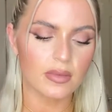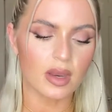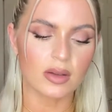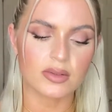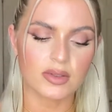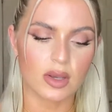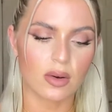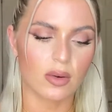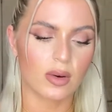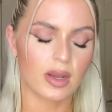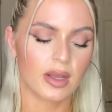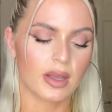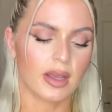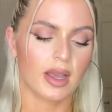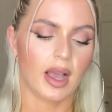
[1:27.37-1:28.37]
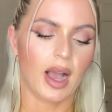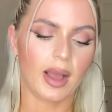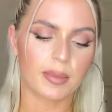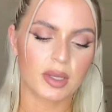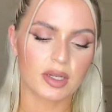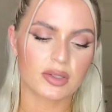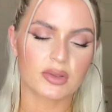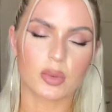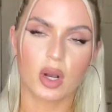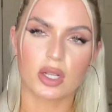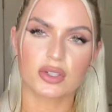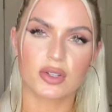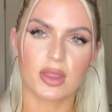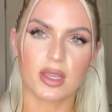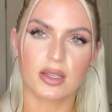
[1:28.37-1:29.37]
So I'm going to
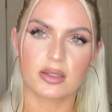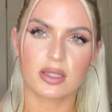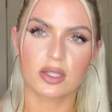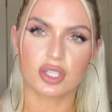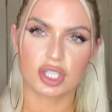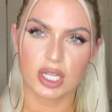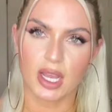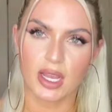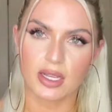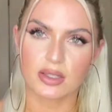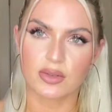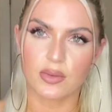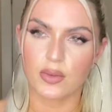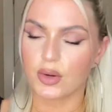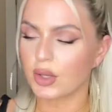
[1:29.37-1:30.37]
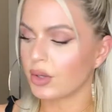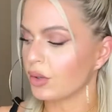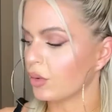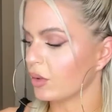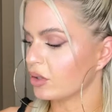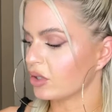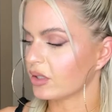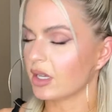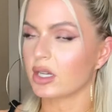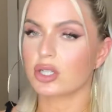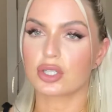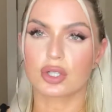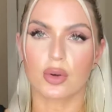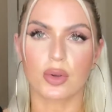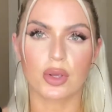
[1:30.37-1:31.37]
swatch these shades for you and just kind of
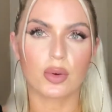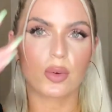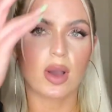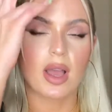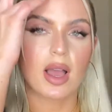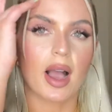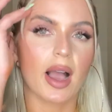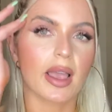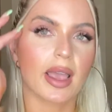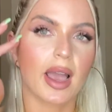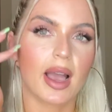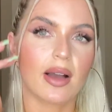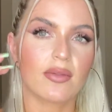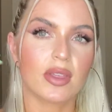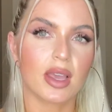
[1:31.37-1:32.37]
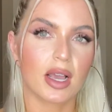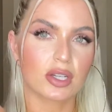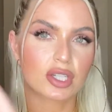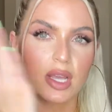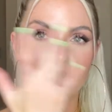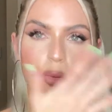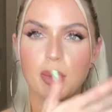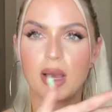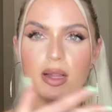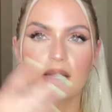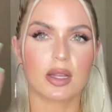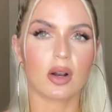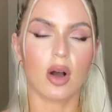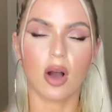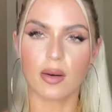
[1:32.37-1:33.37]
show you. I have the eyeshadow palette
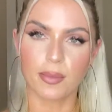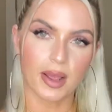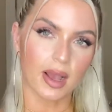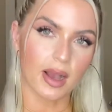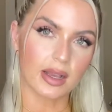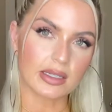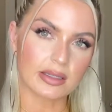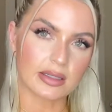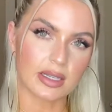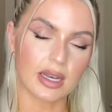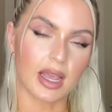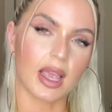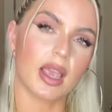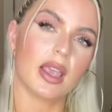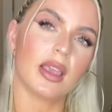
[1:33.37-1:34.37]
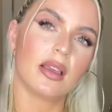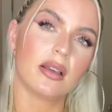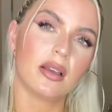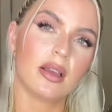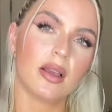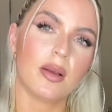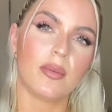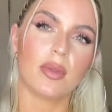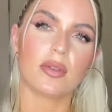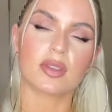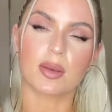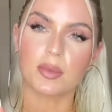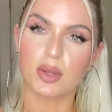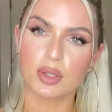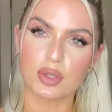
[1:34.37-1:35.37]
on my eyes today, some
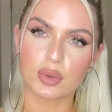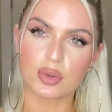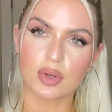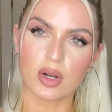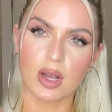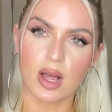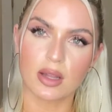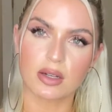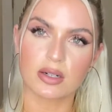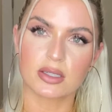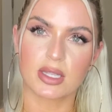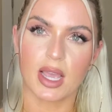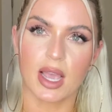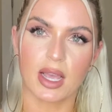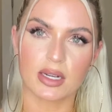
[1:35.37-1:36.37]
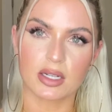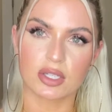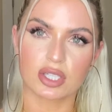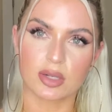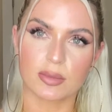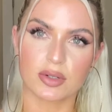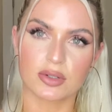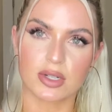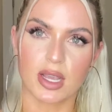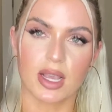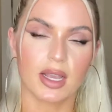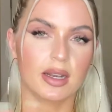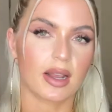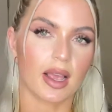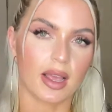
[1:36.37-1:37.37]
of the neutral colors and a shimmer
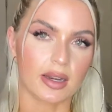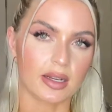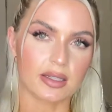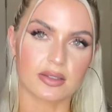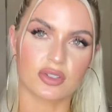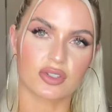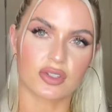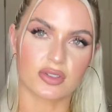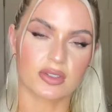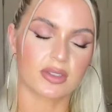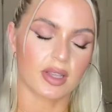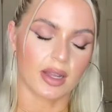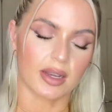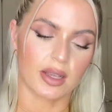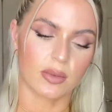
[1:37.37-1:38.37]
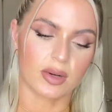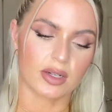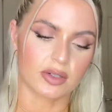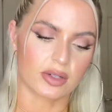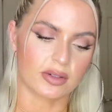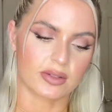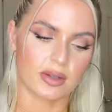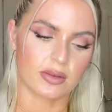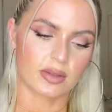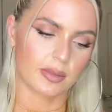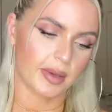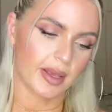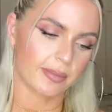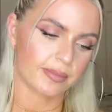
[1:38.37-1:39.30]
shade, and it's just stunning what it turns out to be.